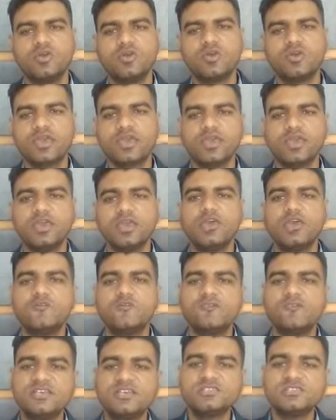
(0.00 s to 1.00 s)
Okay,
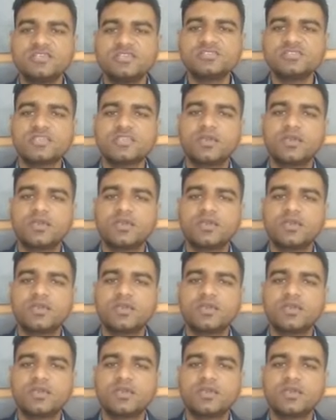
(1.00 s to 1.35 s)
once is